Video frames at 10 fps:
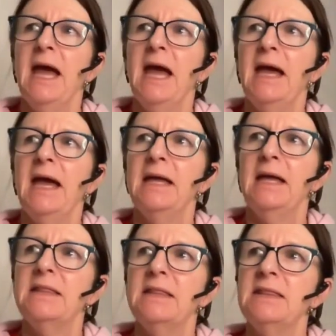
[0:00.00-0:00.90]
And
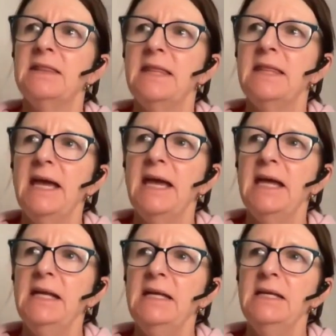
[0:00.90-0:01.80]

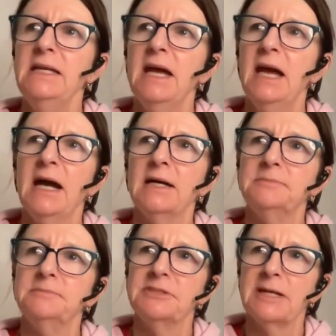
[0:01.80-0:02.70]
then
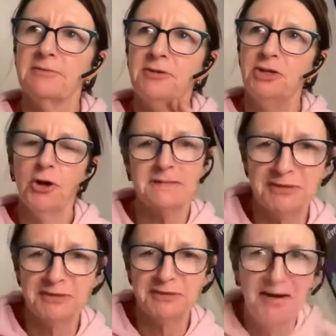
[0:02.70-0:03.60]
some of
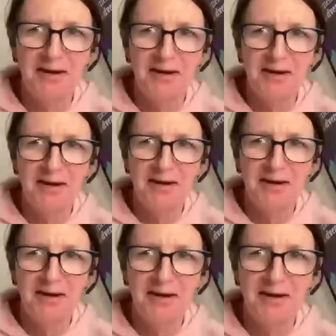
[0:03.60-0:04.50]
you know,
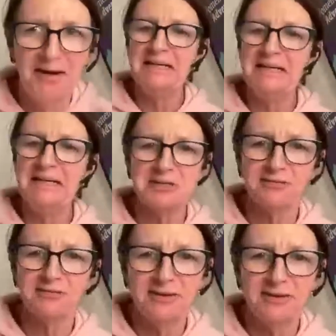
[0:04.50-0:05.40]
sharing this
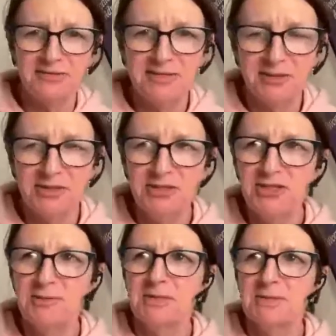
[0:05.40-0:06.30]
live on
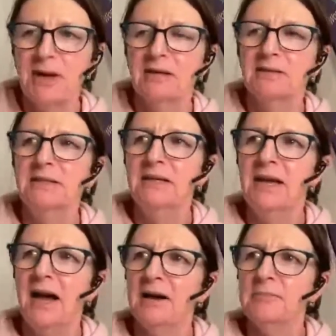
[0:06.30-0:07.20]
here, which forever is
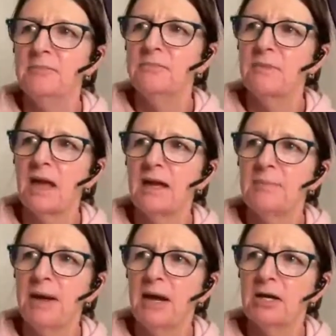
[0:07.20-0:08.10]
on YouTube as well,
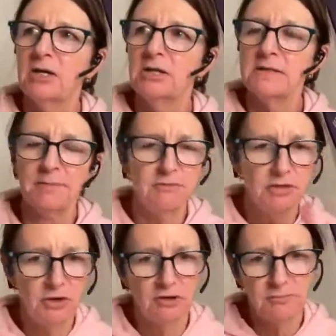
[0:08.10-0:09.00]
at
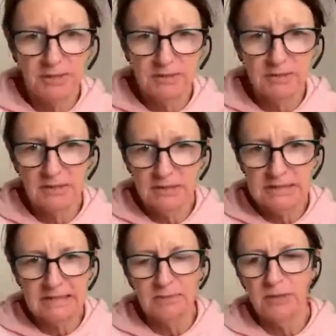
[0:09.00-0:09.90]
about, some of you
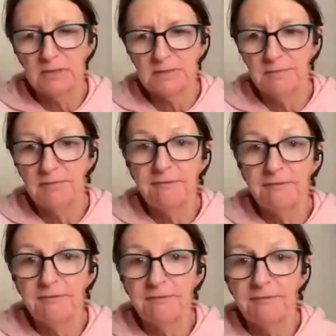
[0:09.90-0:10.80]
know, I've been dealing
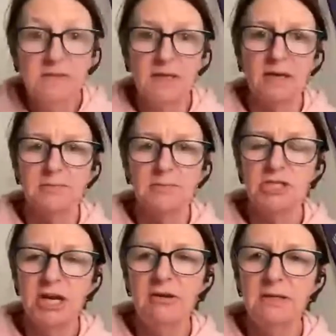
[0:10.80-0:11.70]
with some food
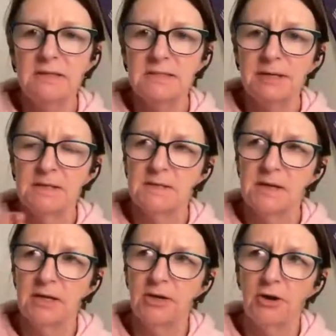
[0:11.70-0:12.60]
issues, and I'm
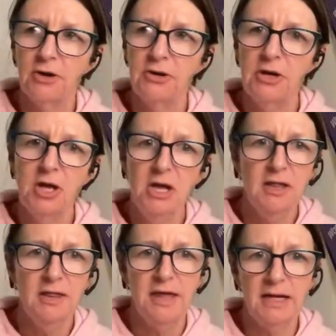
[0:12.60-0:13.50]
sharing this because I
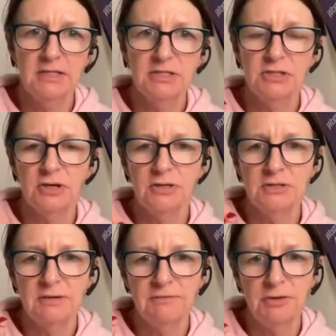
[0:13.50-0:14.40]
know that
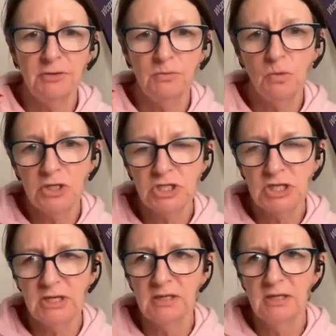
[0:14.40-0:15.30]
to those of you
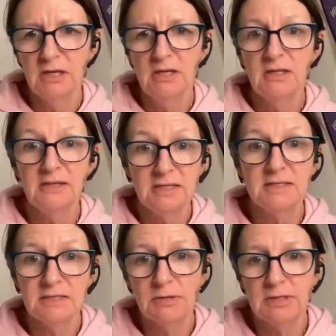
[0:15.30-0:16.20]
watching, that
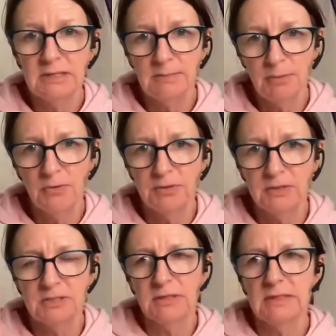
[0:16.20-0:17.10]
this is really
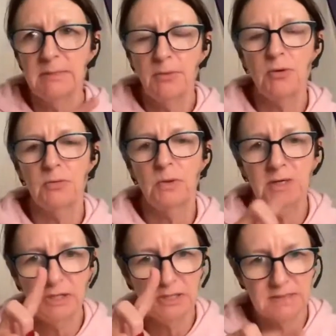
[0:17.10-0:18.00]
important. It's really important when
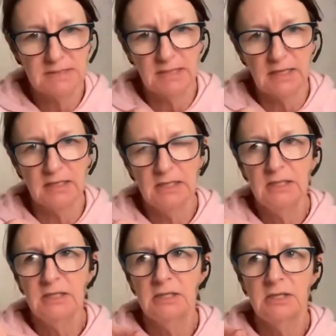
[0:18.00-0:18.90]

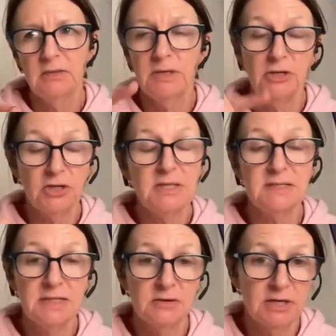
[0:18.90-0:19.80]
you're
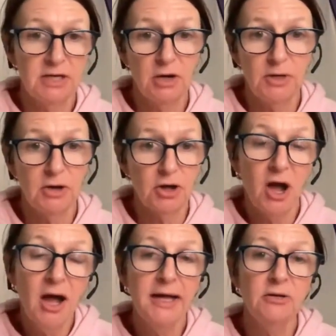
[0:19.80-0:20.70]
considering going on a
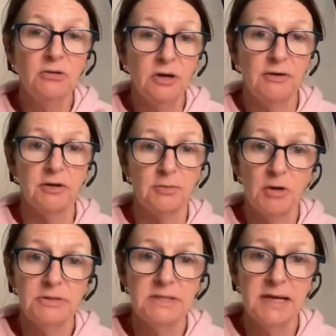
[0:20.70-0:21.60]
hike or going on a
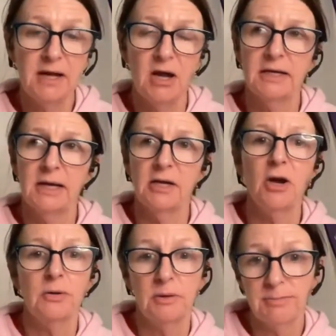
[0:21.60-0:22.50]
multi-day hike, and going with
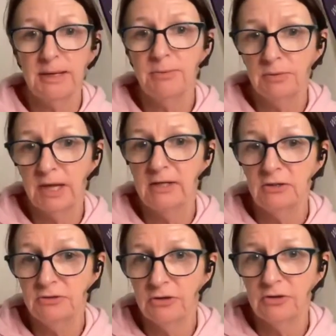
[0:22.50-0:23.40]
people that you
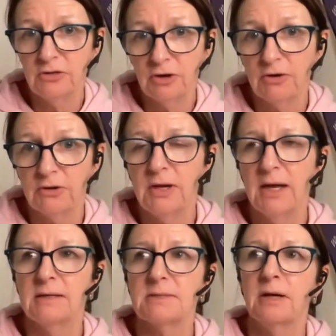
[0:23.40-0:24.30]
don't know as well.